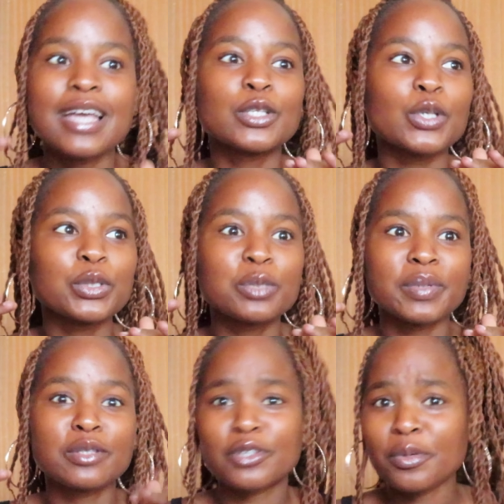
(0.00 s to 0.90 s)
so it's
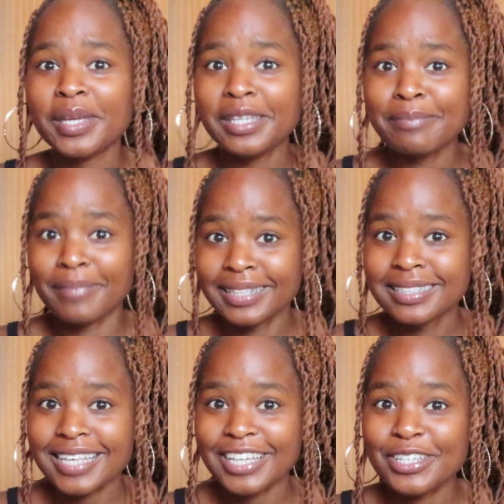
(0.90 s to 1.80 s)
been so many
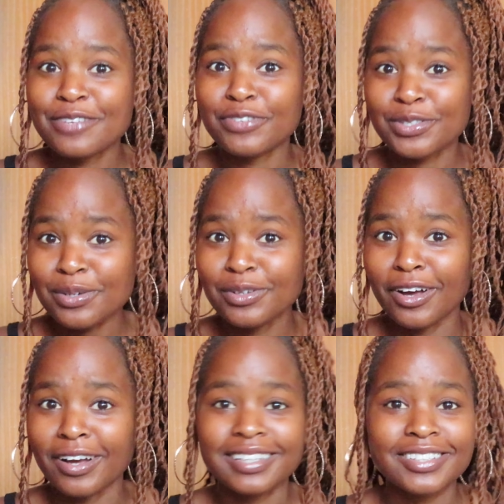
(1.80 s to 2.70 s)
months, actually for so
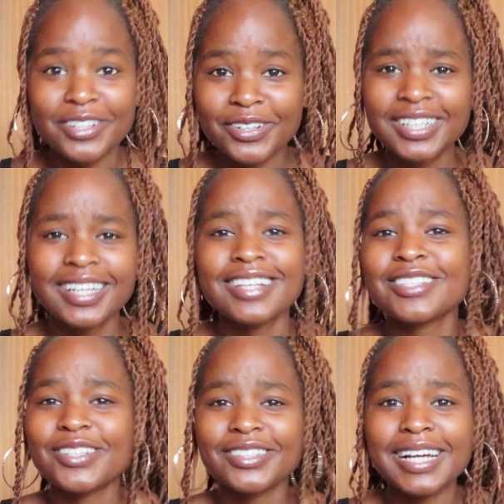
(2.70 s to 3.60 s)
long, you know.
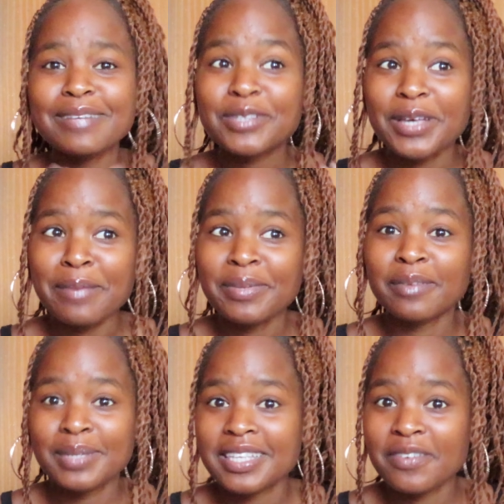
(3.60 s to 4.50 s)
So I'm so happy.
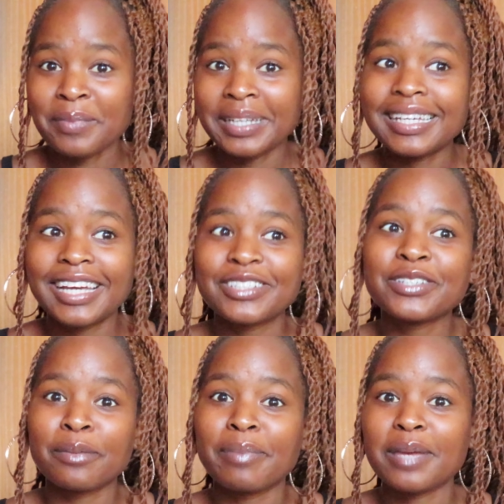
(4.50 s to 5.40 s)
I've been saving money, actually
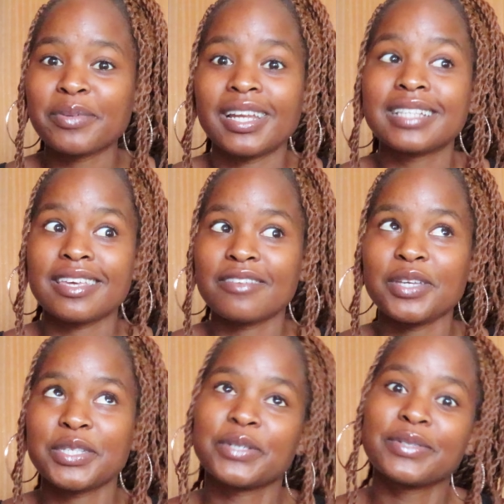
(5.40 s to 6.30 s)
not buying products
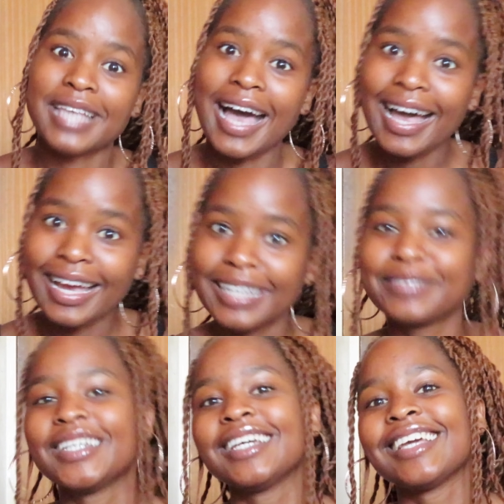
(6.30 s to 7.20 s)
every single
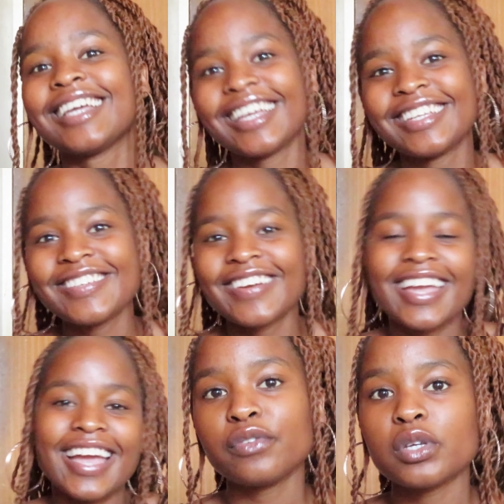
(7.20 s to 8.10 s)
time.
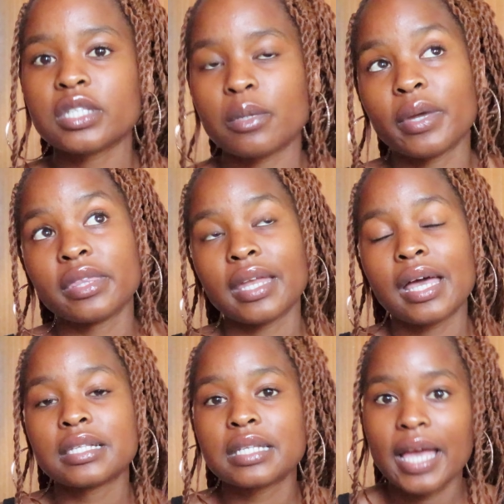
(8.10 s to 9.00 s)
Anyway, if you're someone that
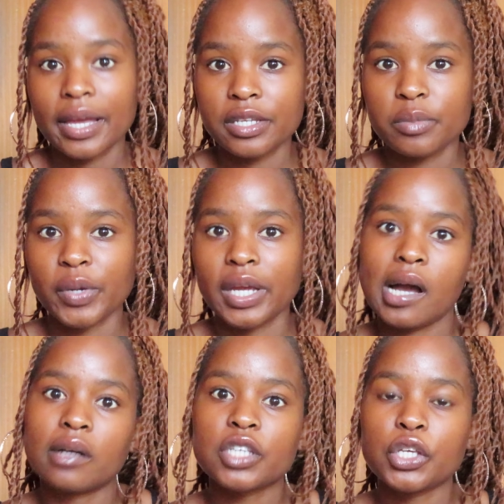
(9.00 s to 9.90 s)
has an acne
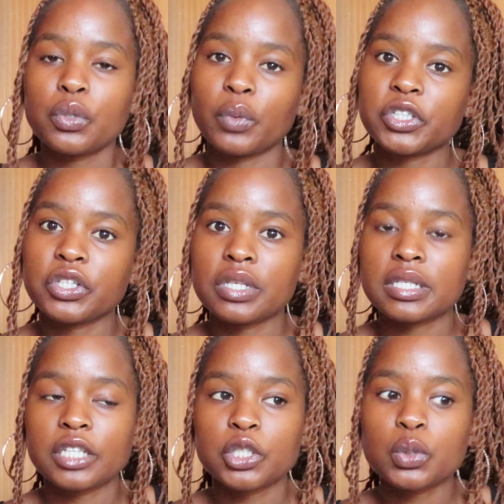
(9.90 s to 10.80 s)
breakout and you're watching
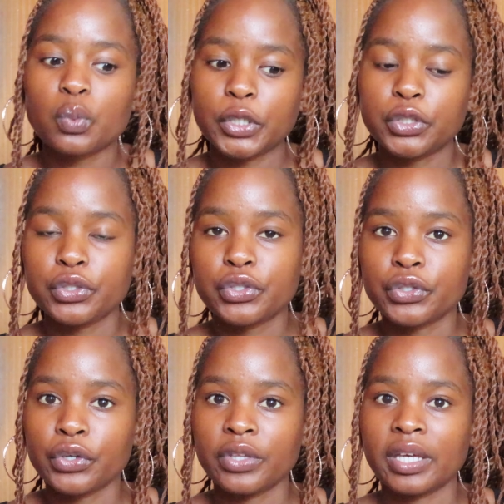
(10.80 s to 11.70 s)
this, I just want you to
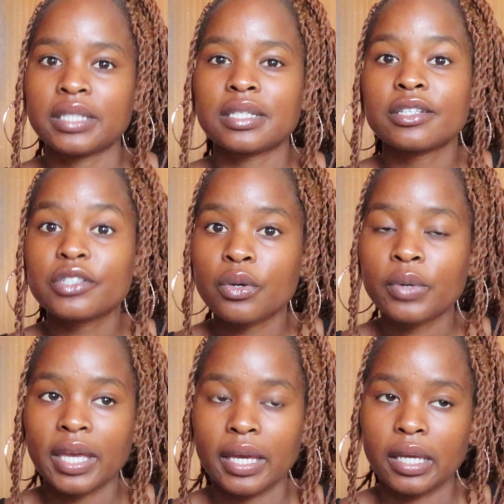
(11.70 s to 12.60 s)
know that it's
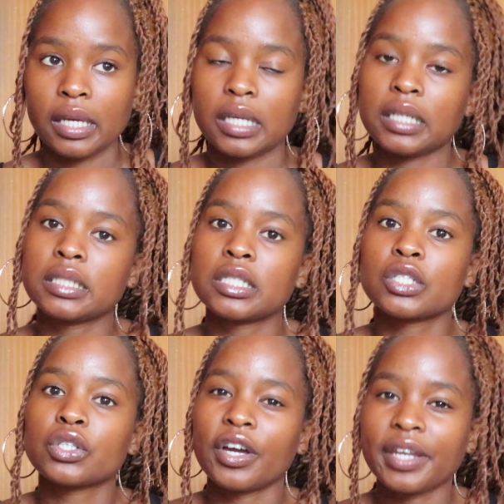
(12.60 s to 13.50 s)
okay.
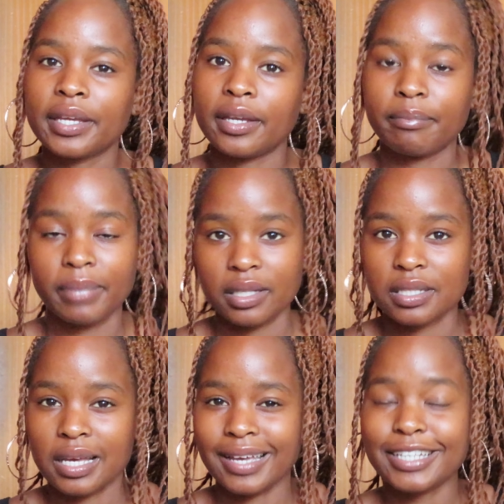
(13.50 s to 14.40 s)
It's gonna get
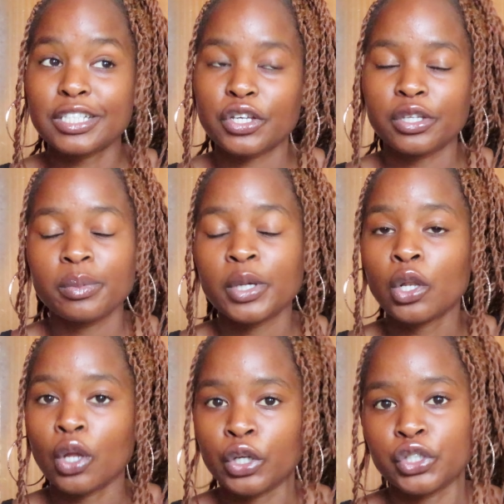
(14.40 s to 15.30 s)
better. It's gonna be a
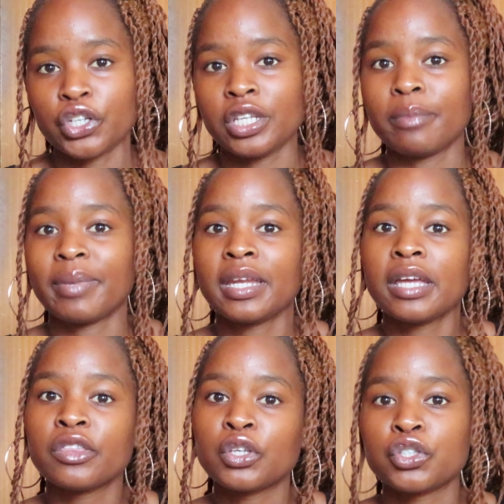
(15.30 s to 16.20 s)
long journey, but
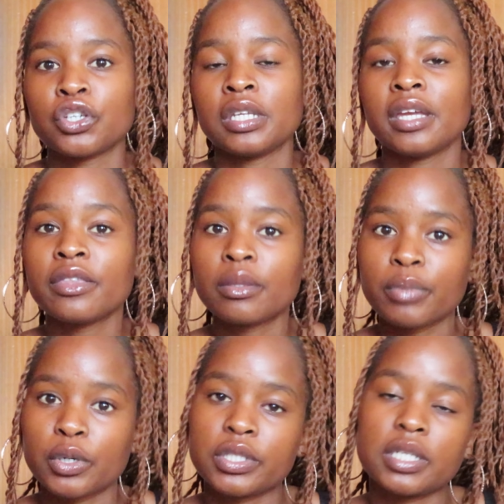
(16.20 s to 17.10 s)
in the journey, in the
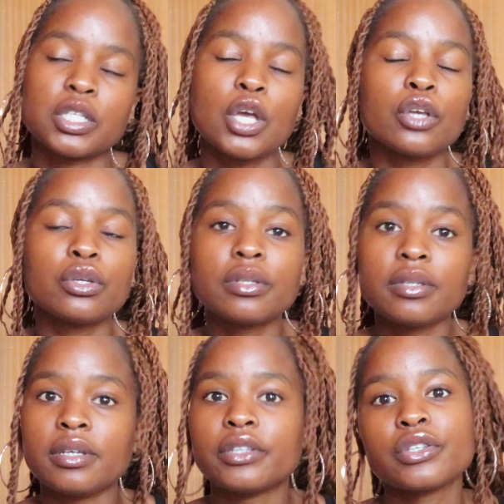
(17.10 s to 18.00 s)
process, you
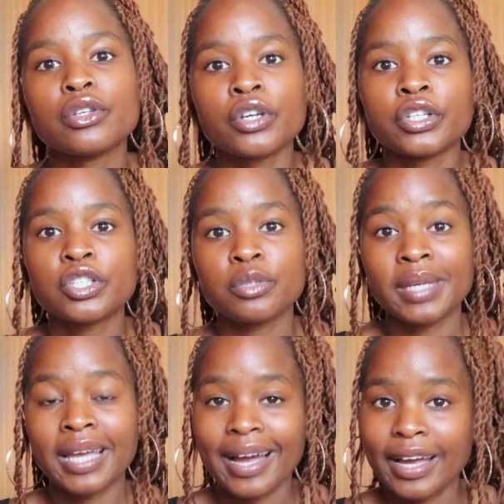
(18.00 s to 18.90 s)
need to learn to
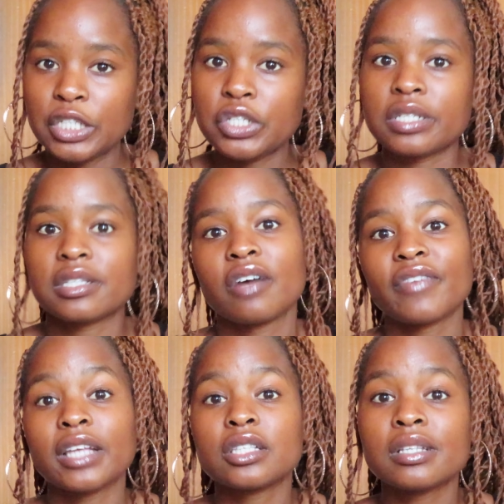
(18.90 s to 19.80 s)
be kind to yourself
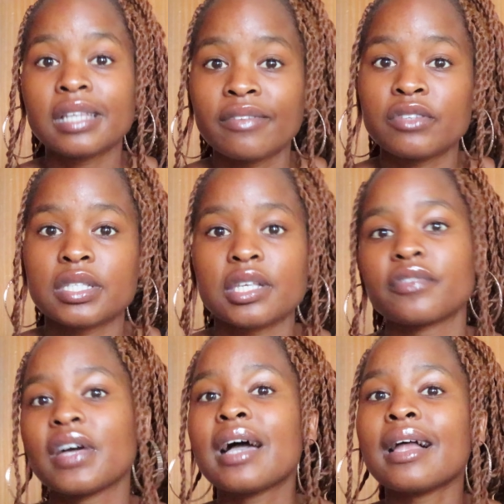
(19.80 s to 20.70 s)
and to love
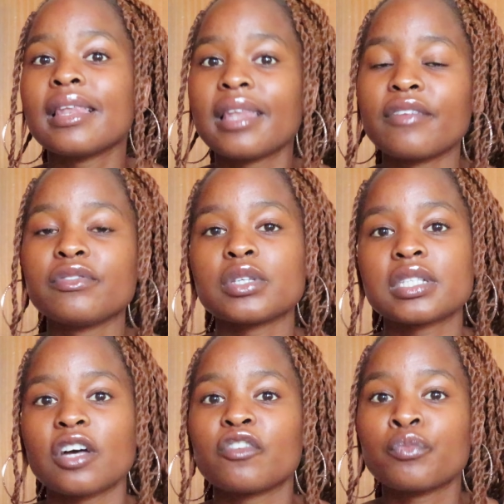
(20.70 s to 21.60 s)
yourself. Love
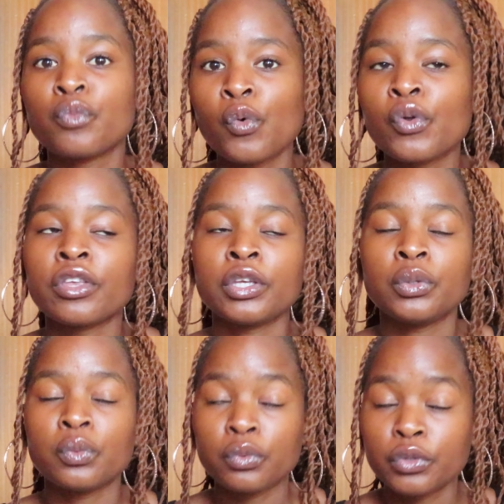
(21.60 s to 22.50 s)
yourself more than
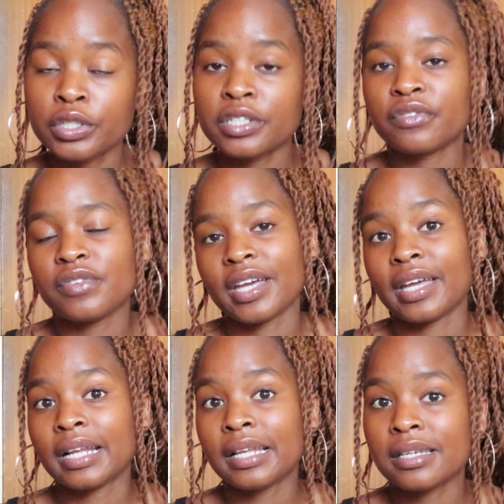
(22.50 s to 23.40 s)
you would if you
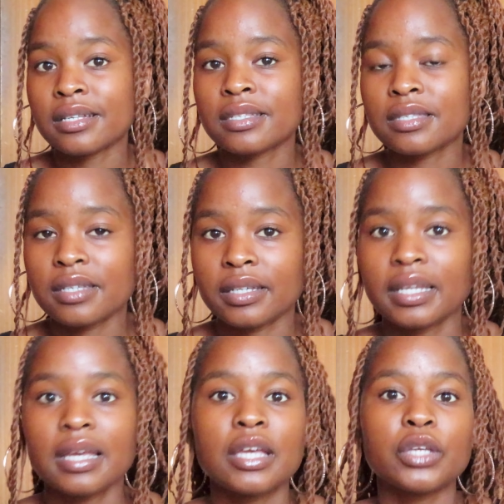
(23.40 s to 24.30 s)
had clear skin,
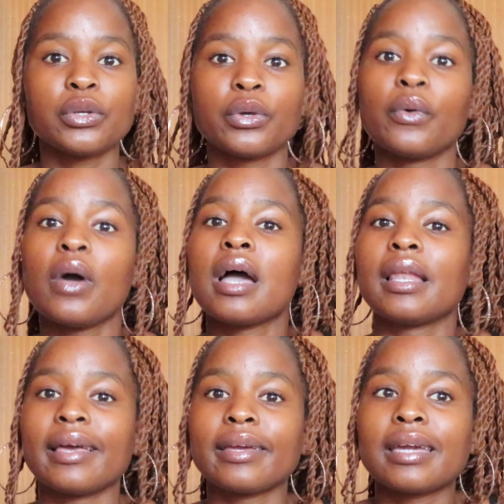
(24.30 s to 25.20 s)
you know.
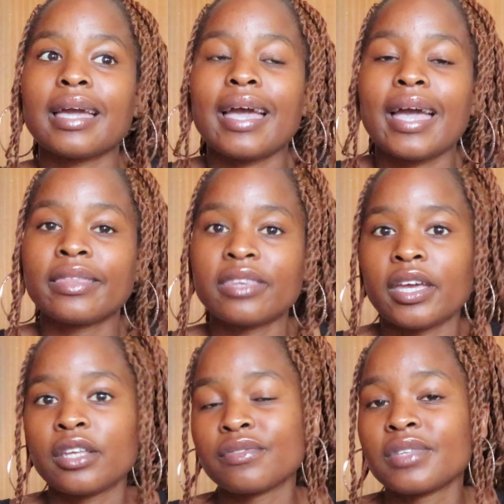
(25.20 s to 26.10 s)
Like at the
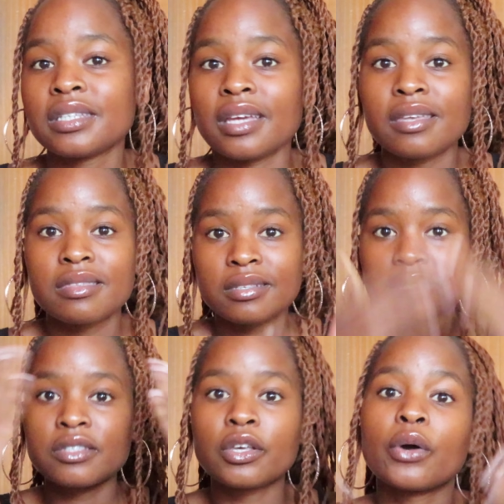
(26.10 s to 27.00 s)
end of the day, this
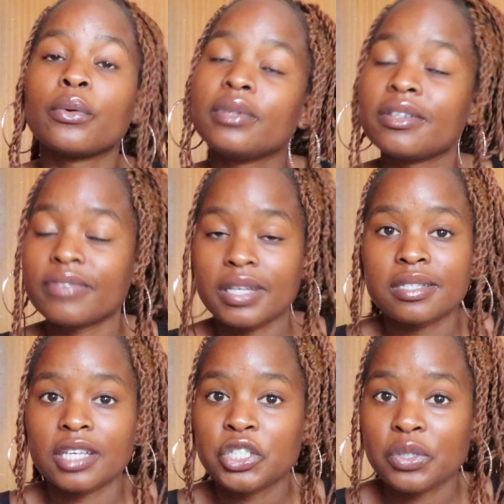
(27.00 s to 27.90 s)
is the only face
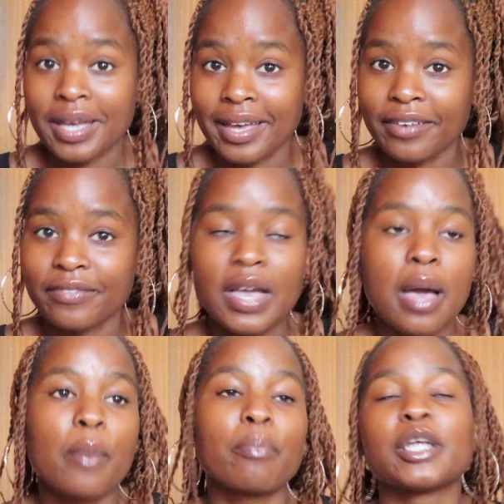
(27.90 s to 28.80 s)
that you have,
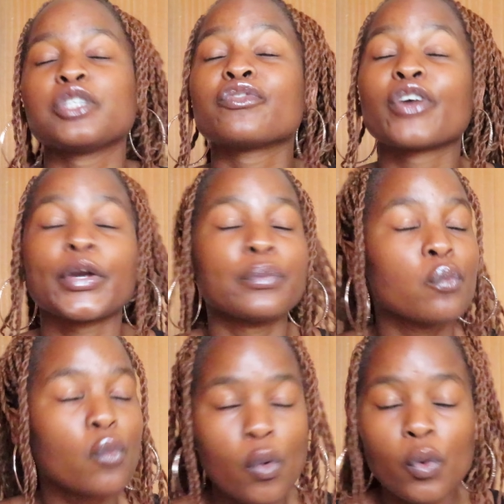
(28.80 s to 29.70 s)
but you've got
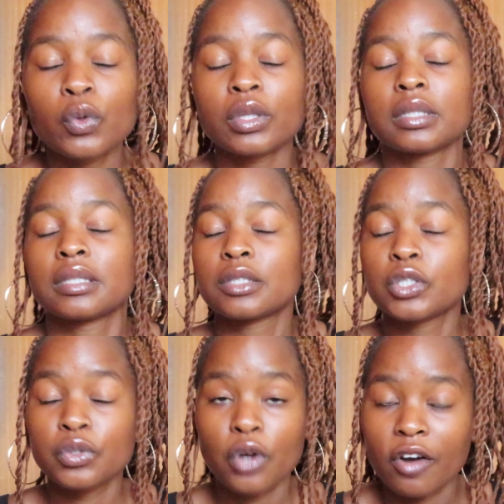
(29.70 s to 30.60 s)
more
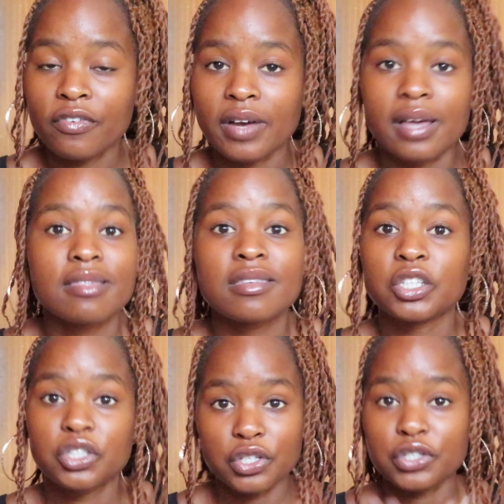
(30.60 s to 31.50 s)
to offer
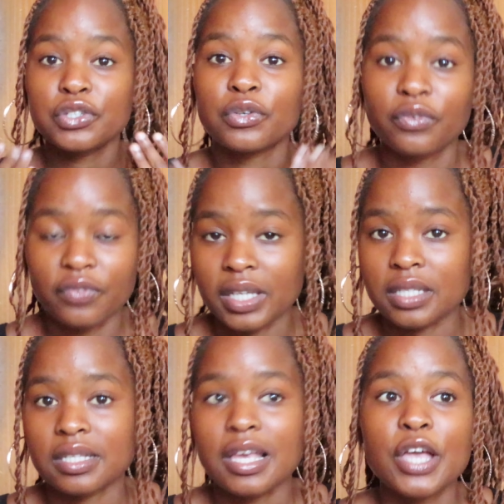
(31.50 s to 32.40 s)
than just your
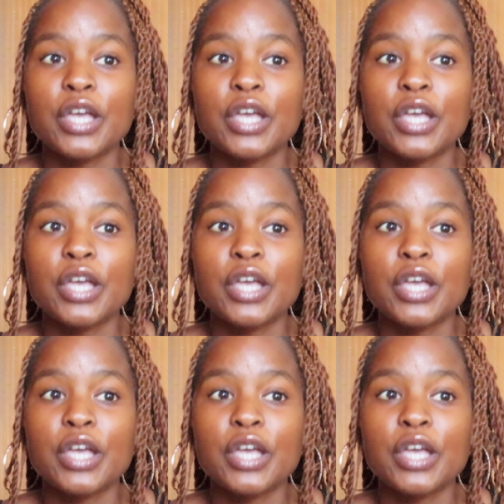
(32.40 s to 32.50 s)
face.